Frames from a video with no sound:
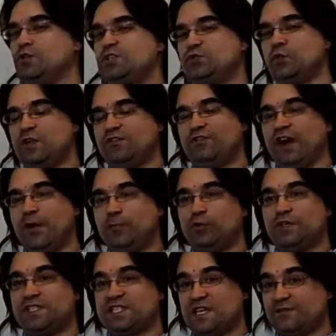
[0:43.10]
was
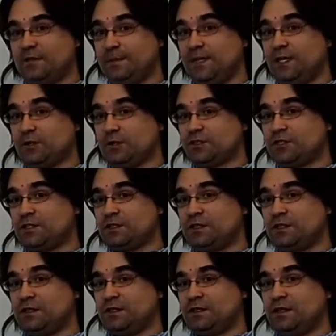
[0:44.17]
25.7 meters.
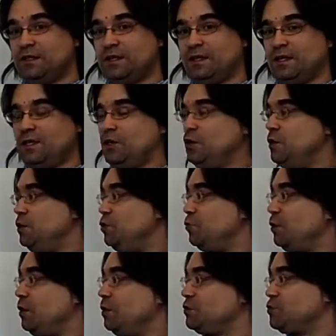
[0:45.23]
You
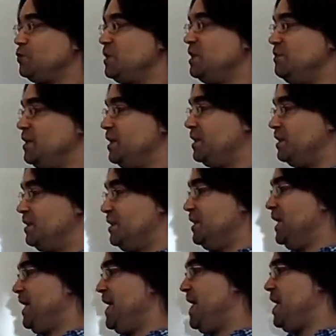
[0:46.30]
were also given that
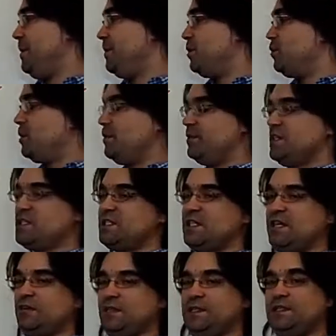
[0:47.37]
the diameter of this
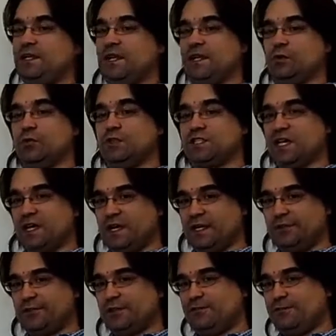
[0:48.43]
settling tank was
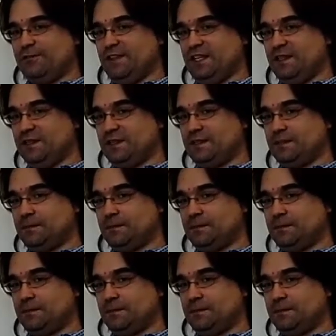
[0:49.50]
100 feet.